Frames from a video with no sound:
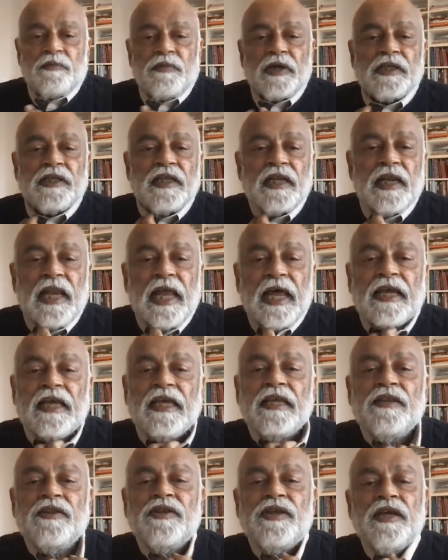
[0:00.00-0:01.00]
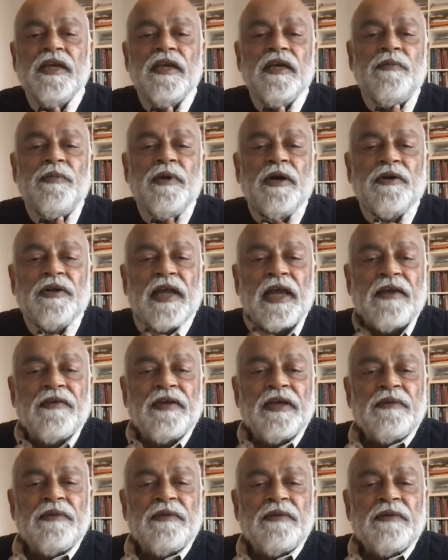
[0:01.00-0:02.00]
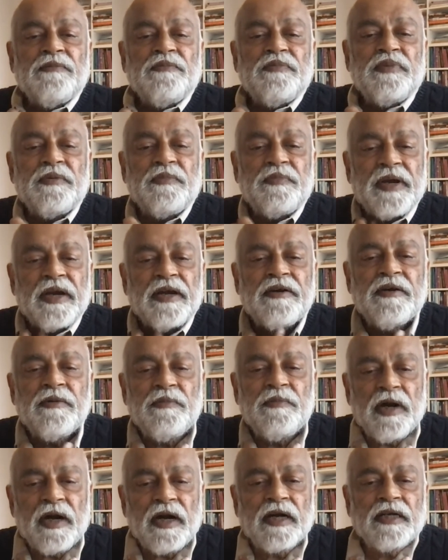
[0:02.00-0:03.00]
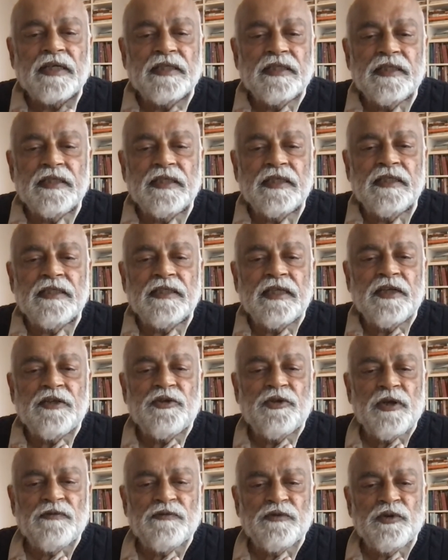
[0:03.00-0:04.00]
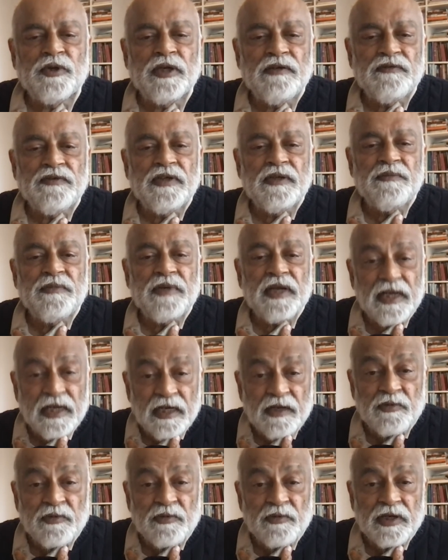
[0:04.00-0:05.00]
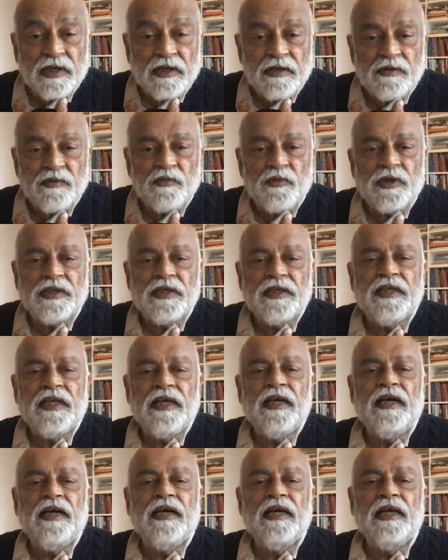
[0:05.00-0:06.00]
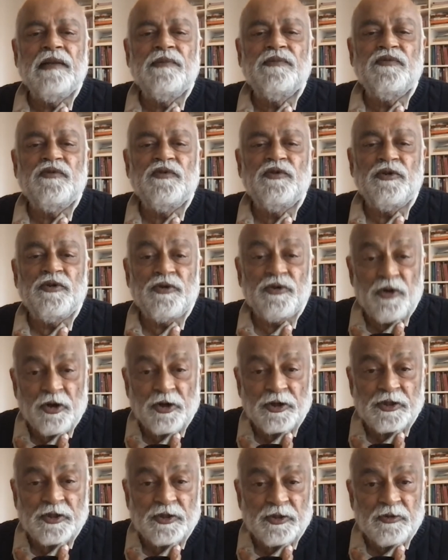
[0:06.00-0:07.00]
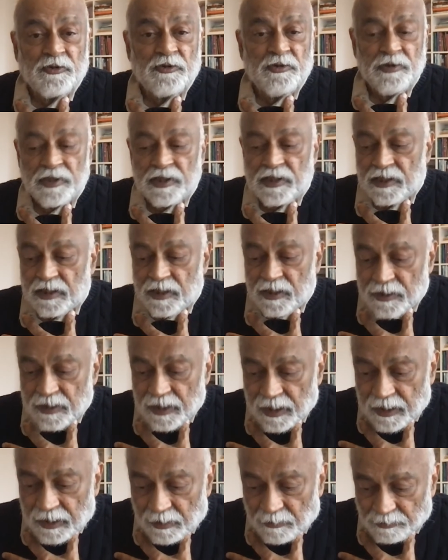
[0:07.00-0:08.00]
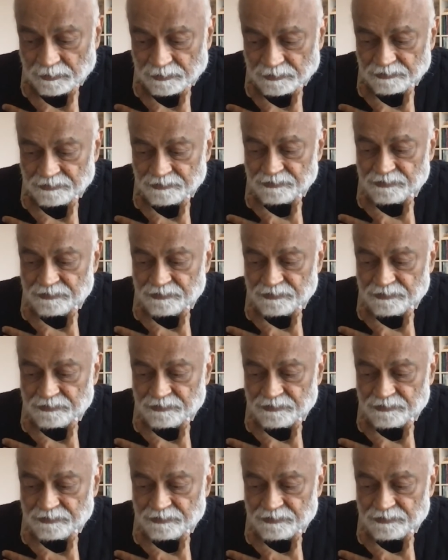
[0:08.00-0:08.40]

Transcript: But the lucky thing about having prepared remarks is that you have to give them anyway, whether they are helpful or not. So here they come.